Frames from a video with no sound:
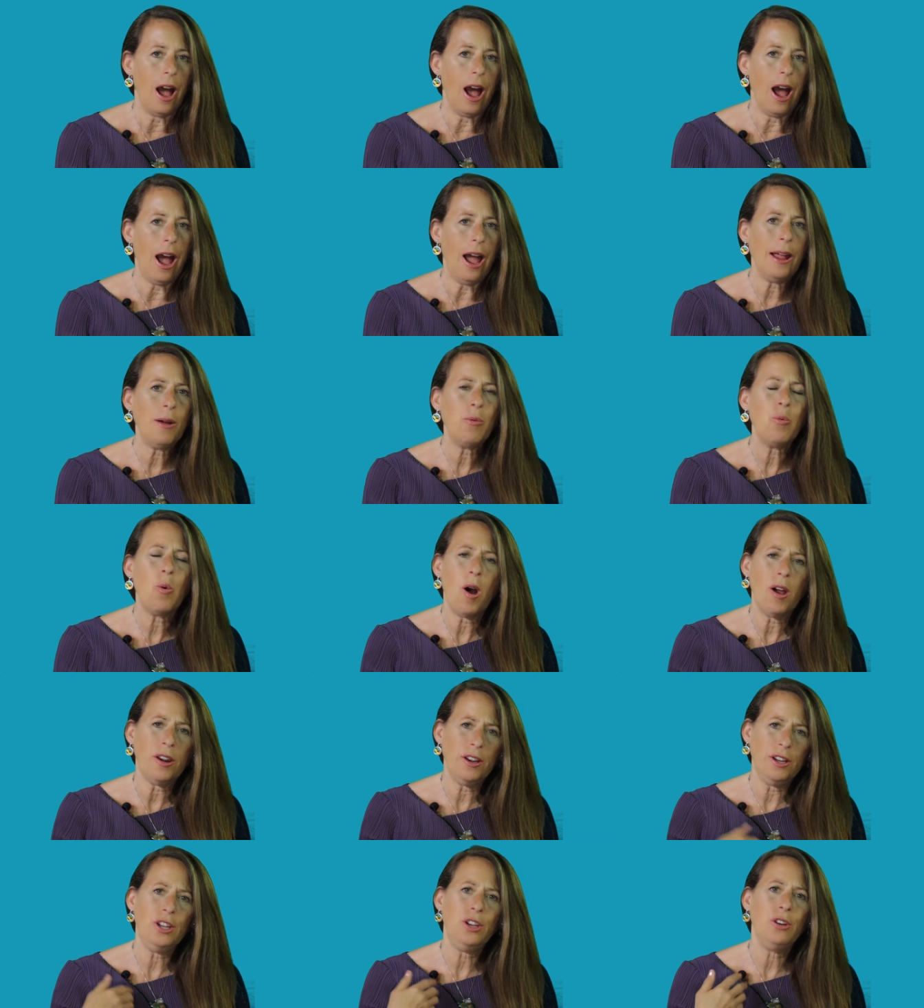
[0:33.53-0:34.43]
I
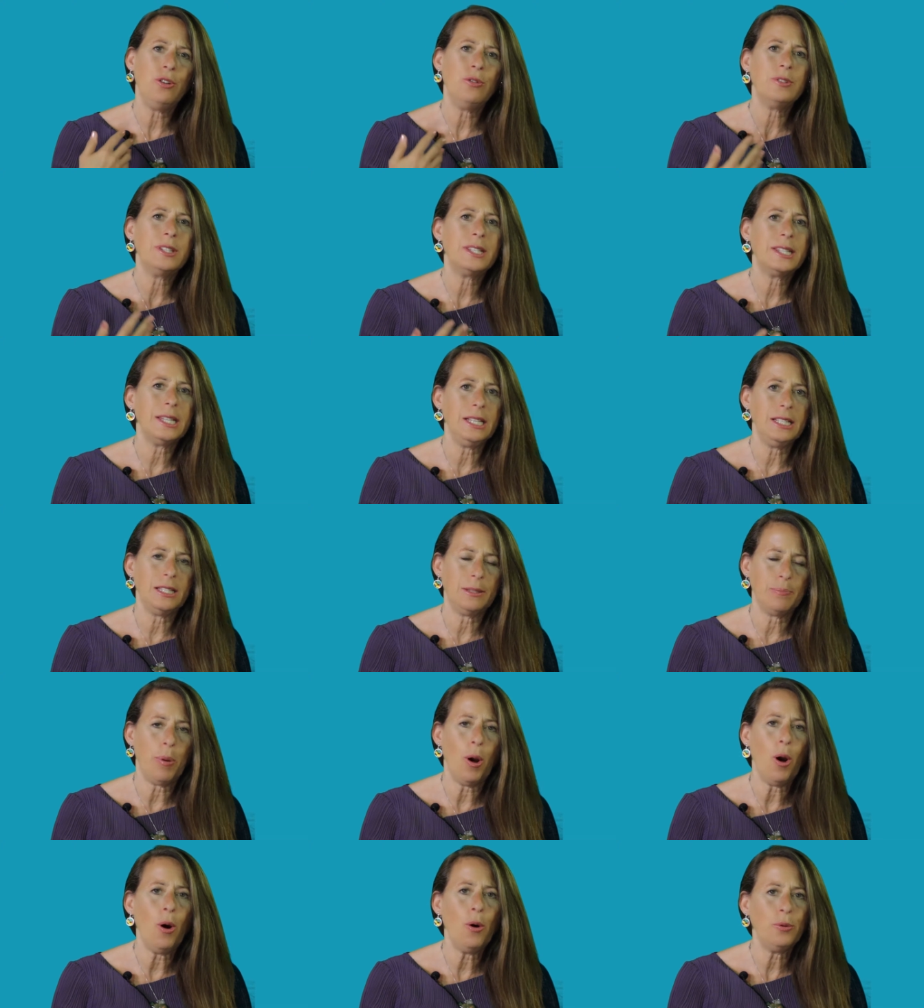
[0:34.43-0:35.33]
want to use these
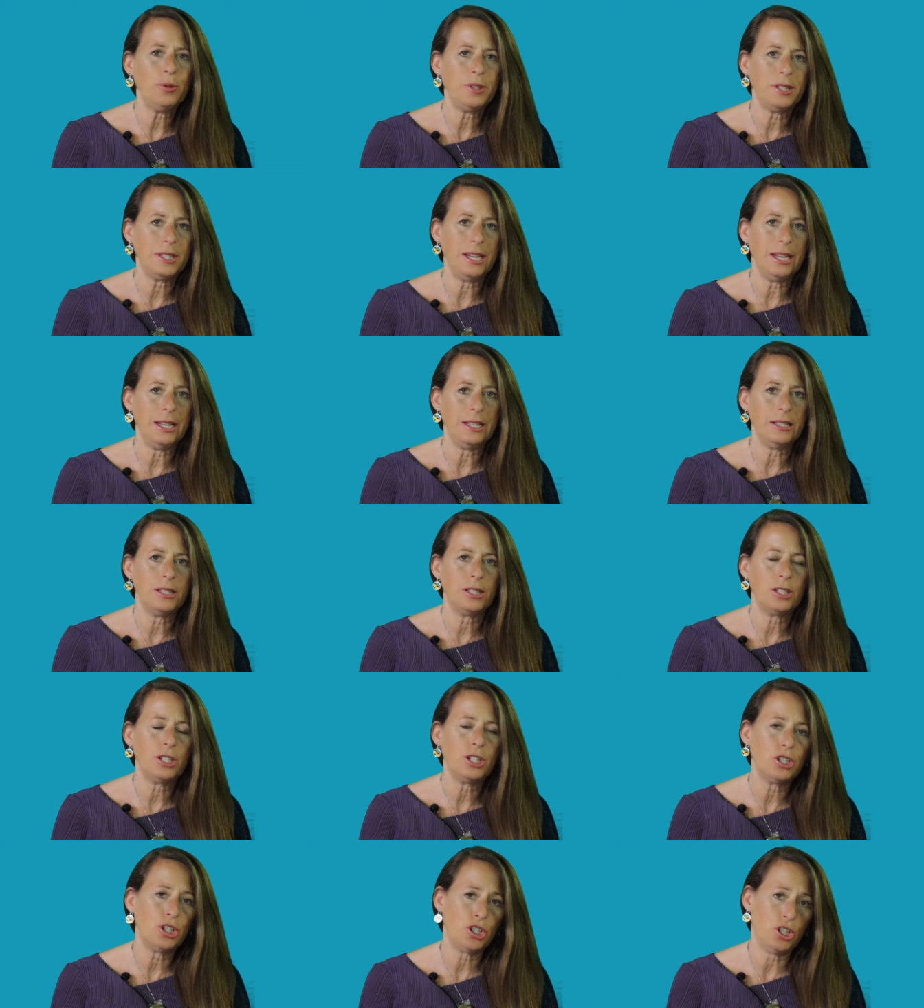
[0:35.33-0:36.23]
postings
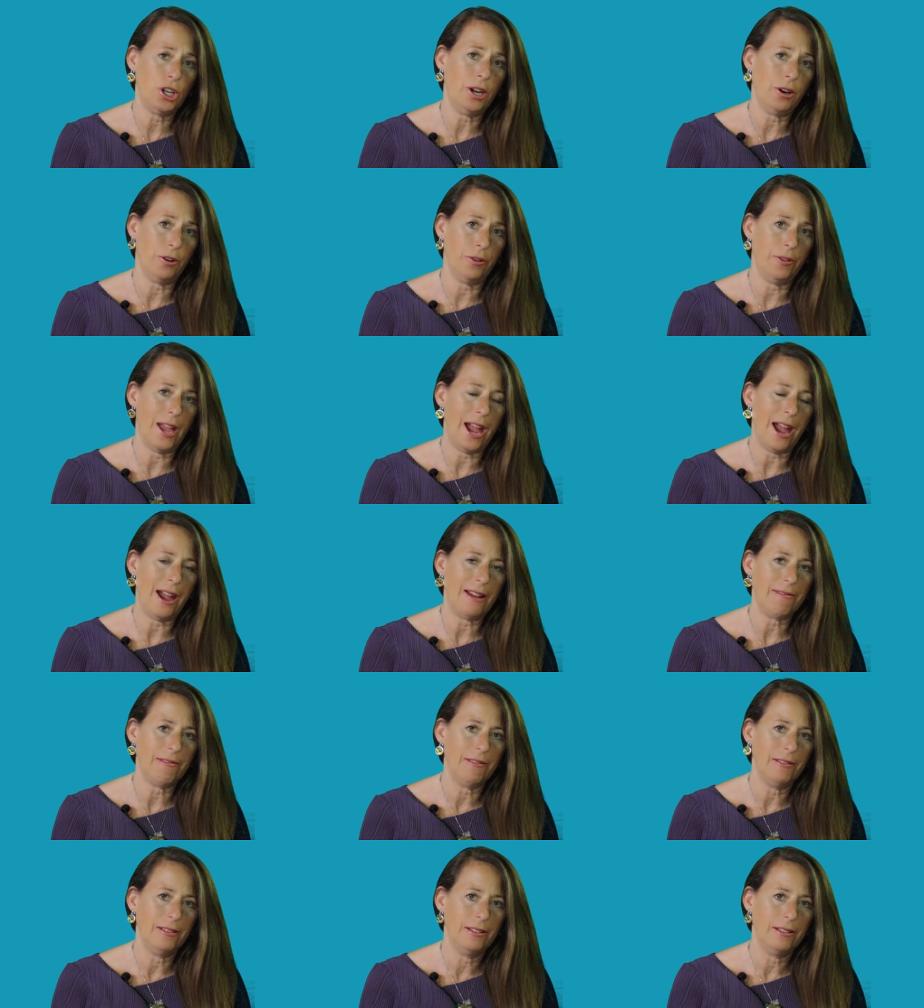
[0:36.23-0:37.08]
to share that.